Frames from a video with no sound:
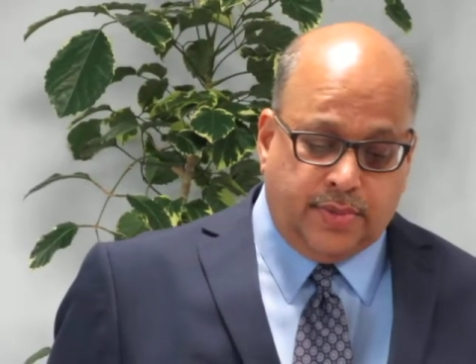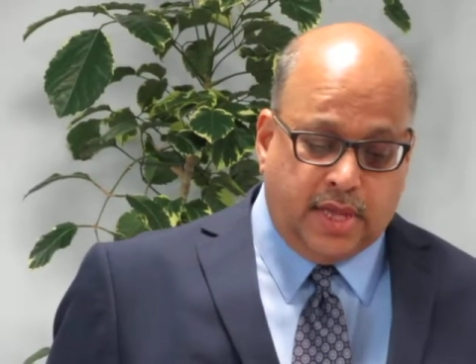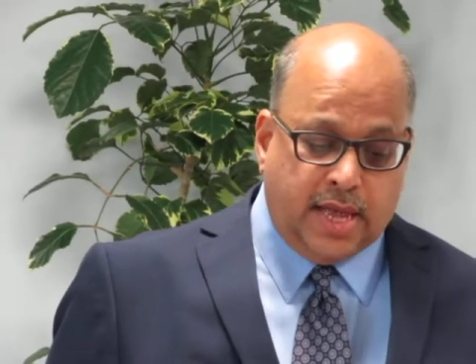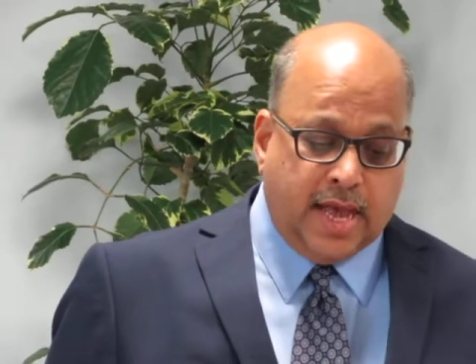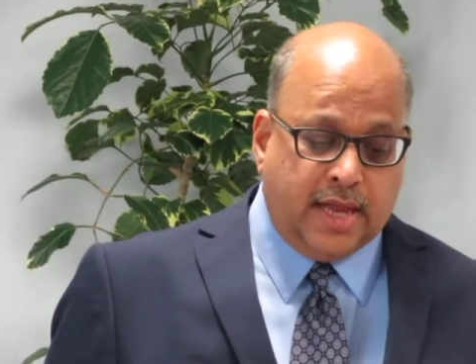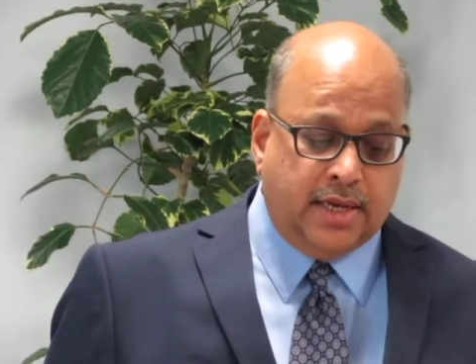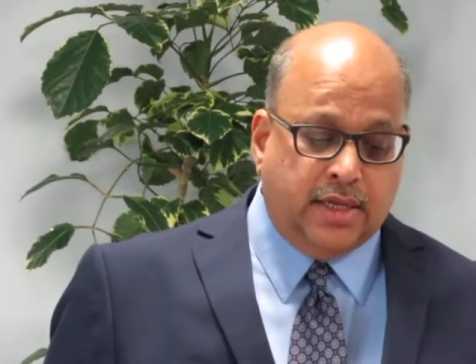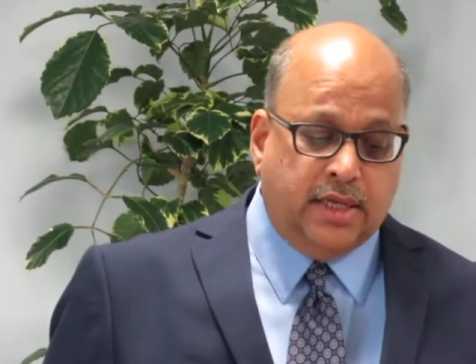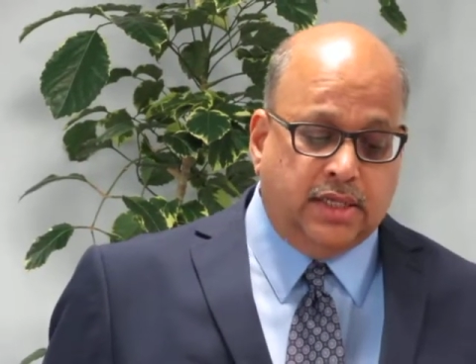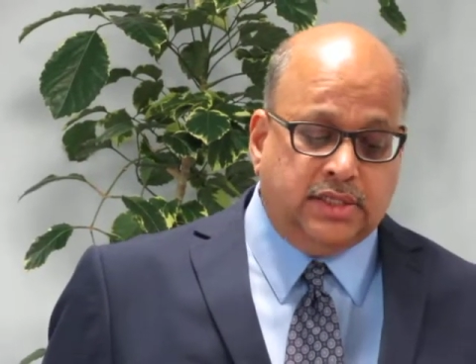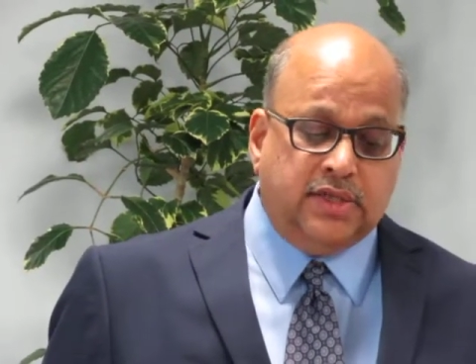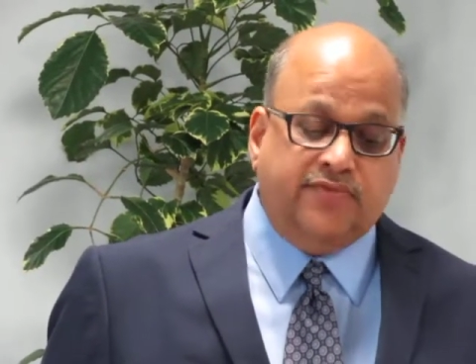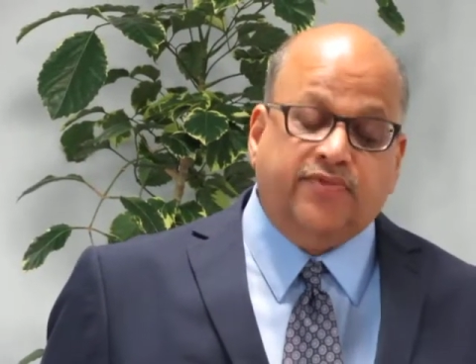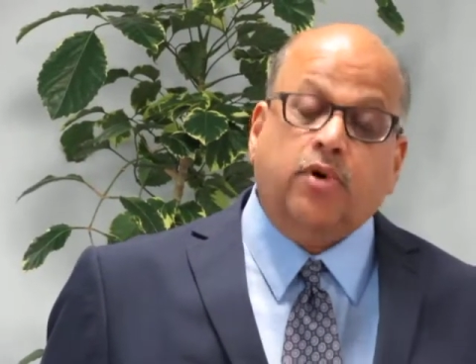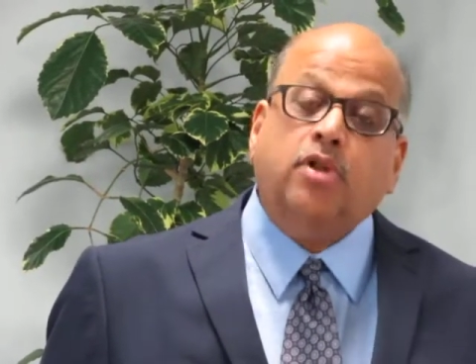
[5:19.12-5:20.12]
and his
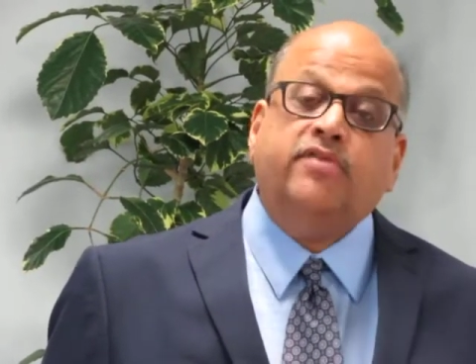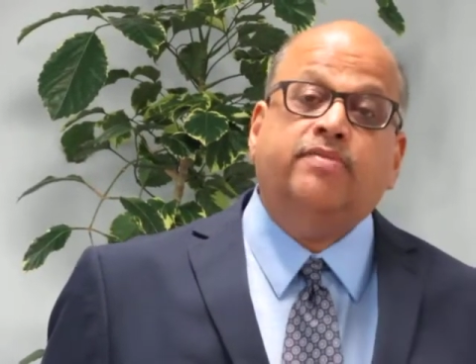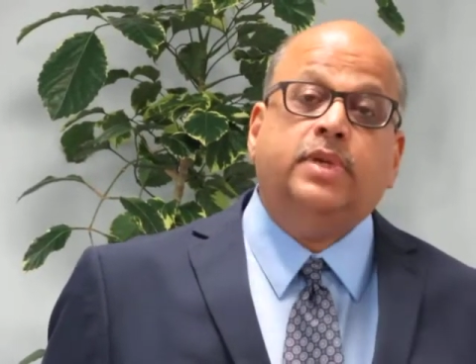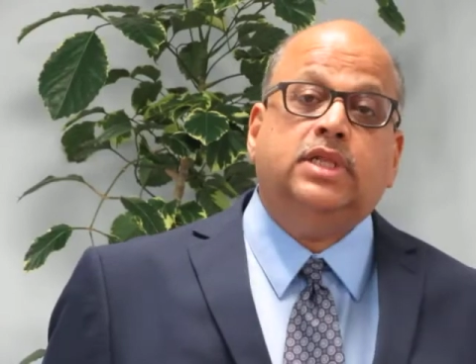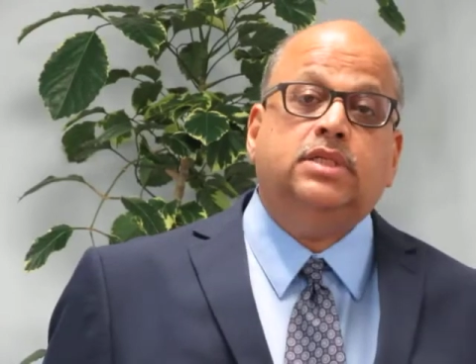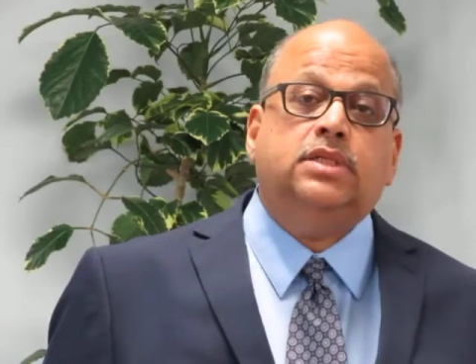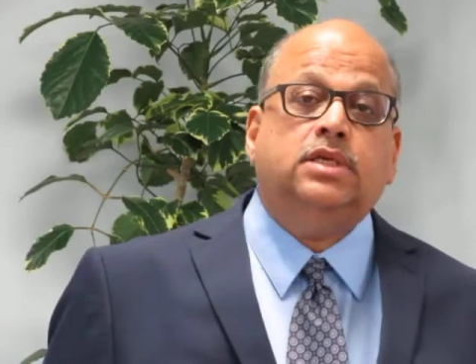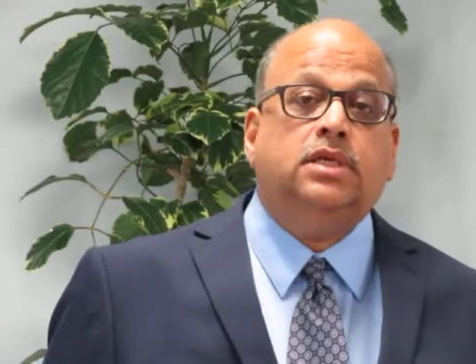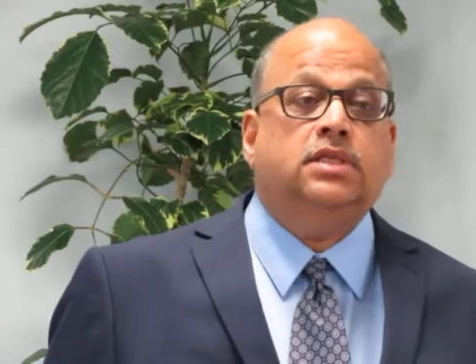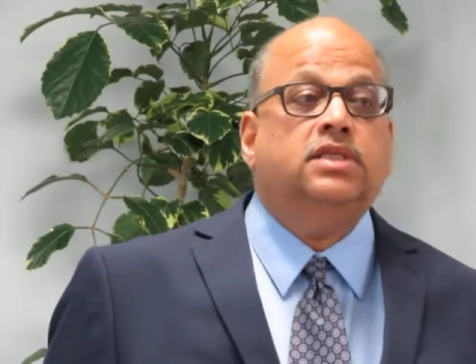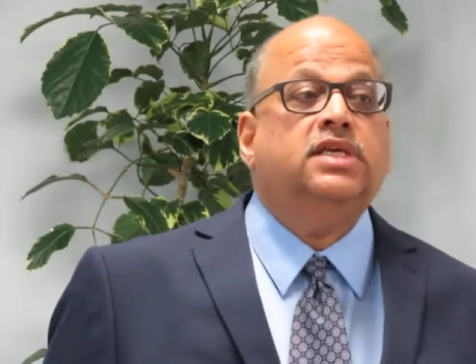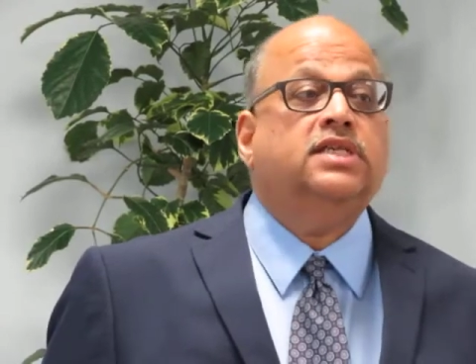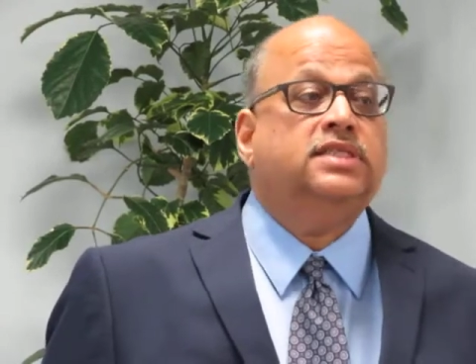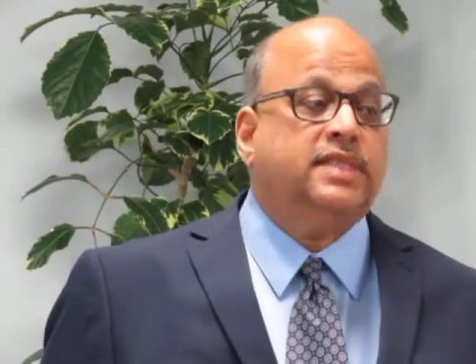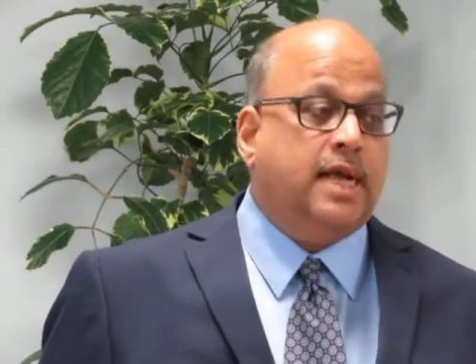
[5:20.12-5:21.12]
involvement in the
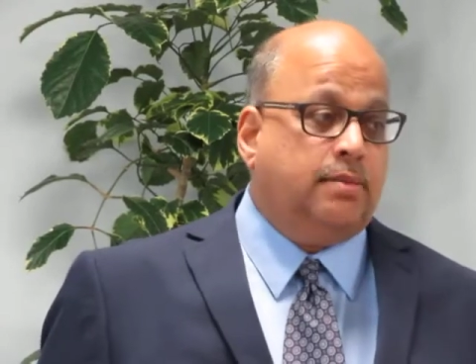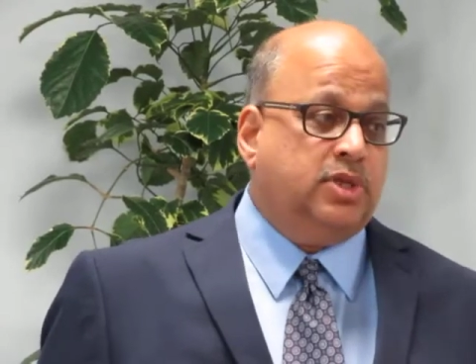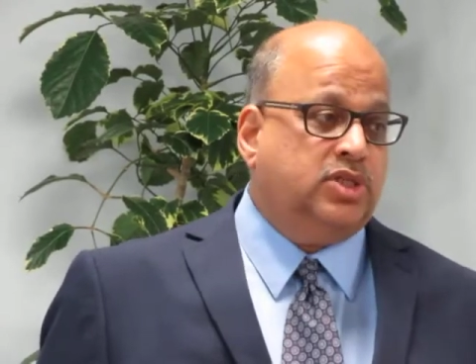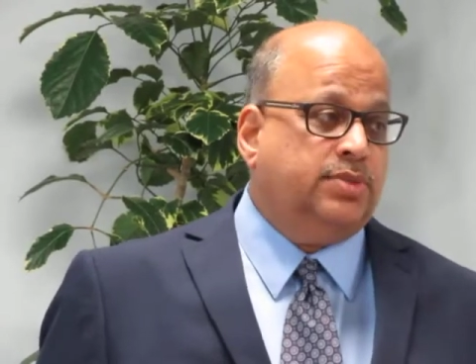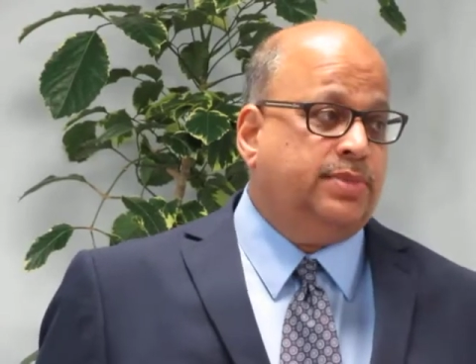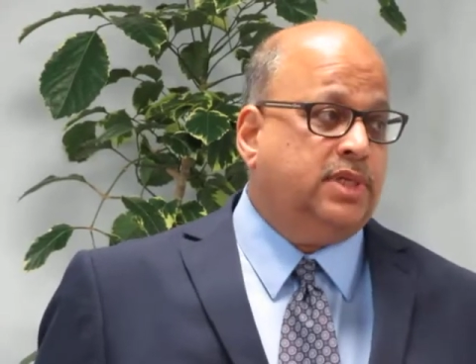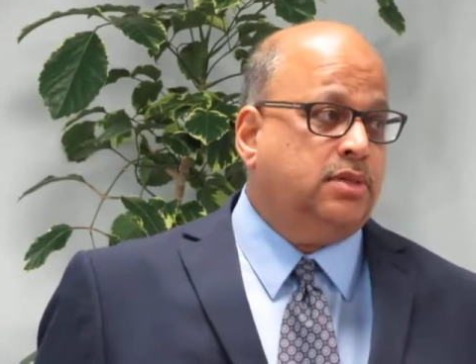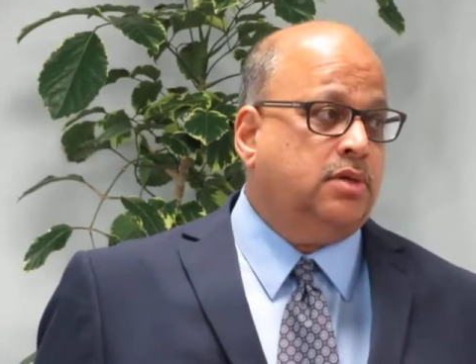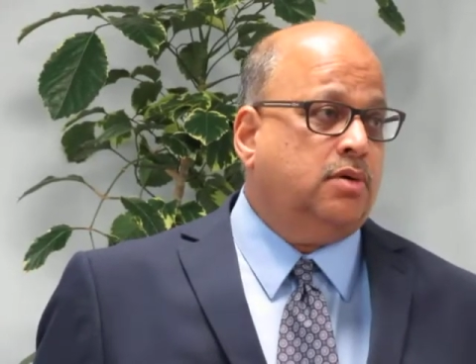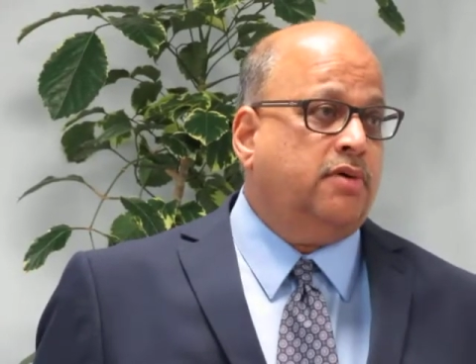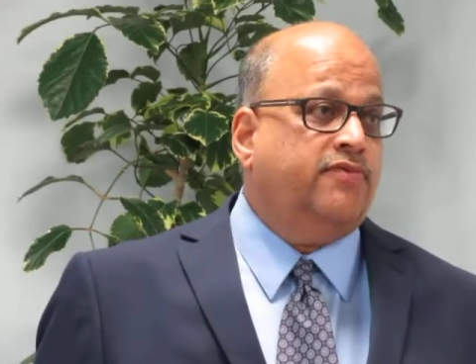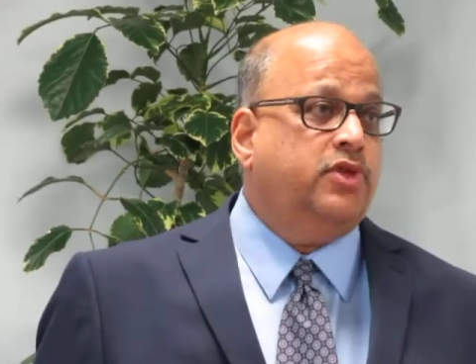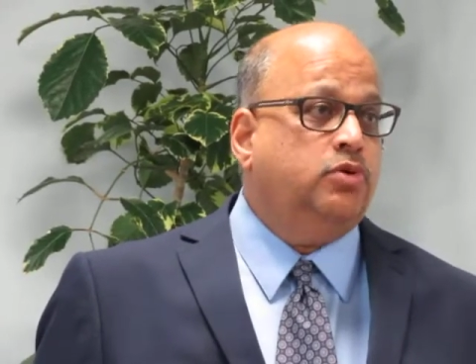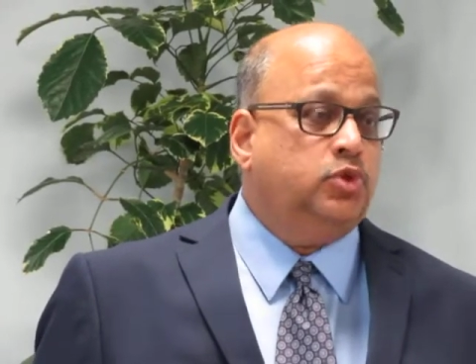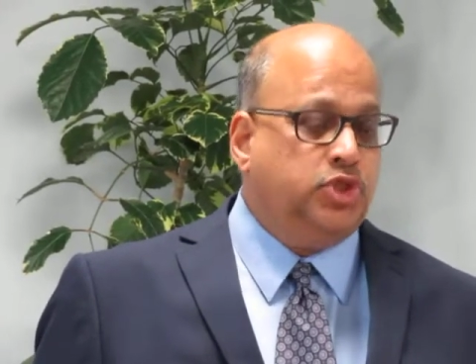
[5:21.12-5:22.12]
establishment
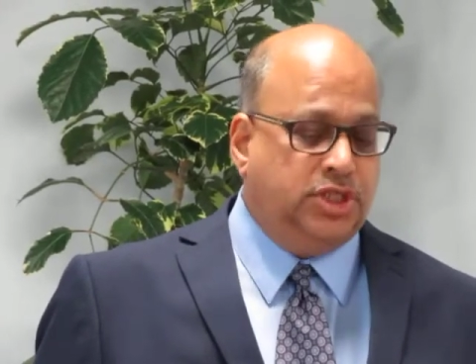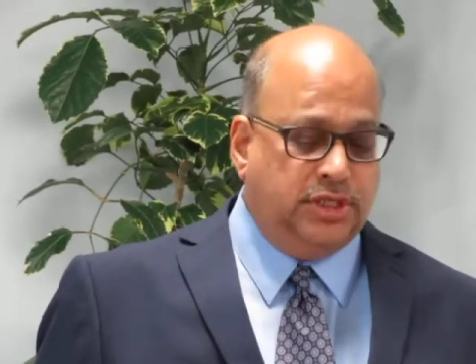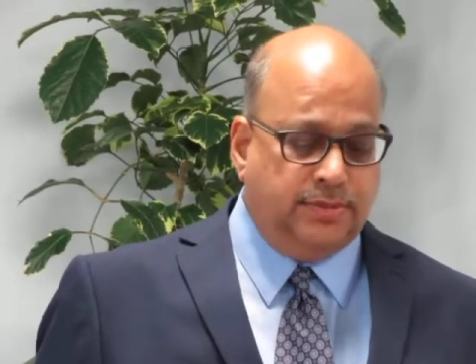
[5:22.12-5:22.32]
of UG.